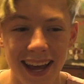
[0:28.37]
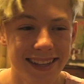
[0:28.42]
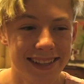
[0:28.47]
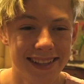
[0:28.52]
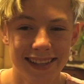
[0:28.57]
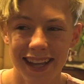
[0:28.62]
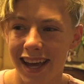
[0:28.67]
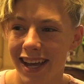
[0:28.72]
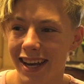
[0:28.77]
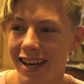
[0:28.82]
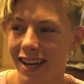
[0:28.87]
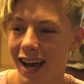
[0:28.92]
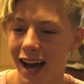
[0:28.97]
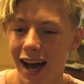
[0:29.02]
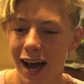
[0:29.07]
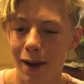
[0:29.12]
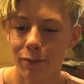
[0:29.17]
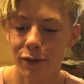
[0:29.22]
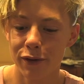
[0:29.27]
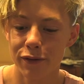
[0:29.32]
And
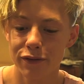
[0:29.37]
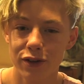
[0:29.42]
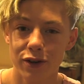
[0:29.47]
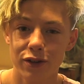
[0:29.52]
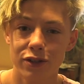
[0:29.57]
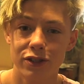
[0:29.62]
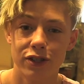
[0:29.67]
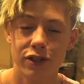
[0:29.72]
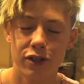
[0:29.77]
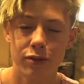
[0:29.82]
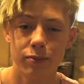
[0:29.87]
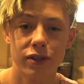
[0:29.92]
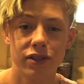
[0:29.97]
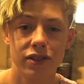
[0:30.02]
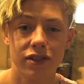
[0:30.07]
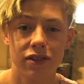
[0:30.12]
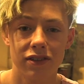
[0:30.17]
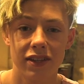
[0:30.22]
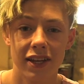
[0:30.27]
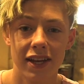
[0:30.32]
then I moved on to do
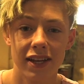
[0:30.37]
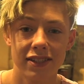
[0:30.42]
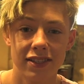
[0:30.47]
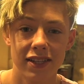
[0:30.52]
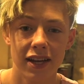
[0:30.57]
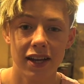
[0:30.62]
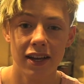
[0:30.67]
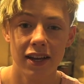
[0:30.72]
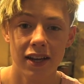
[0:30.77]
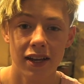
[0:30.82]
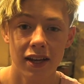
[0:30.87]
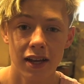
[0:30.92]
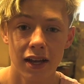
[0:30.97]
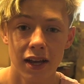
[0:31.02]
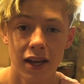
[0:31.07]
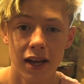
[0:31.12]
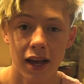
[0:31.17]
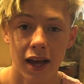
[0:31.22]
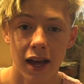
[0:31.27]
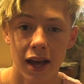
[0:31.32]
musical theatre,
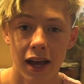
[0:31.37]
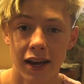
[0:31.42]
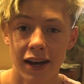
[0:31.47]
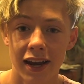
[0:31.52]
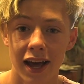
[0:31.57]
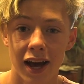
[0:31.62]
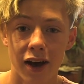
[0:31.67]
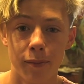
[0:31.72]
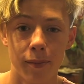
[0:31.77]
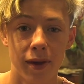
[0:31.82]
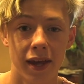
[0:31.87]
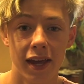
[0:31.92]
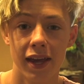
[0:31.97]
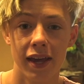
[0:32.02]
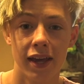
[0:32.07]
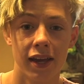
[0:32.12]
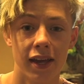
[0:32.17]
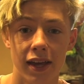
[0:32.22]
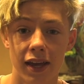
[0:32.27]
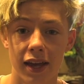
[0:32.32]
and now I'm
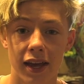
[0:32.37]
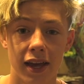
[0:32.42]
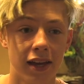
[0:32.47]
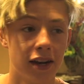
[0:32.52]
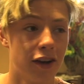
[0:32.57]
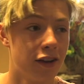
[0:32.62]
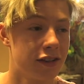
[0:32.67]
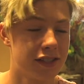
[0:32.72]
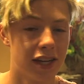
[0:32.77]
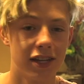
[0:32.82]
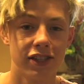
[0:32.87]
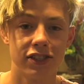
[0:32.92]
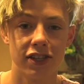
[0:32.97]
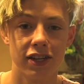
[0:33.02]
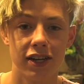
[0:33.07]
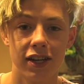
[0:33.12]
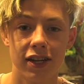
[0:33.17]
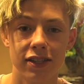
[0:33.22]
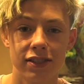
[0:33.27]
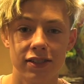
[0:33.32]
here in Los
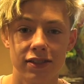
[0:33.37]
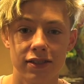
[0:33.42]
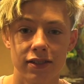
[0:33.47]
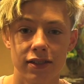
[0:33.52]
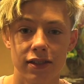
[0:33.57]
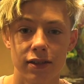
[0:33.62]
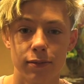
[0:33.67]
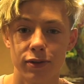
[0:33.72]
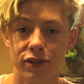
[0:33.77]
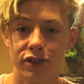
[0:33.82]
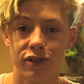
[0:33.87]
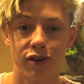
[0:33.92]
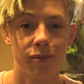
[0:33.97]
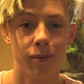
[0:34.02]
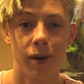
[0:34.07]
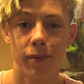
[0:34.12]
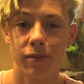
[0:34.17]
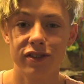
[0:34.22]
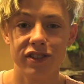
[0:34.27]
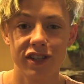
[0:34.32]
Angeles
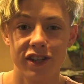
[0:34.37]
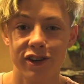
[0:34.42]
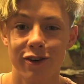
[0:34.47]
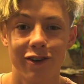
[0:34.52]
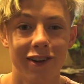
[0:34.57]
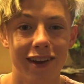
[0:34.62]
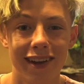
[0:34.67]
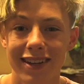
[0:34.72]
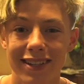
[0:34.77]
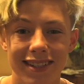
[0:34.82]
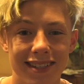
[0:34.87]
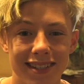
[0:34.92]
pursuing my music career.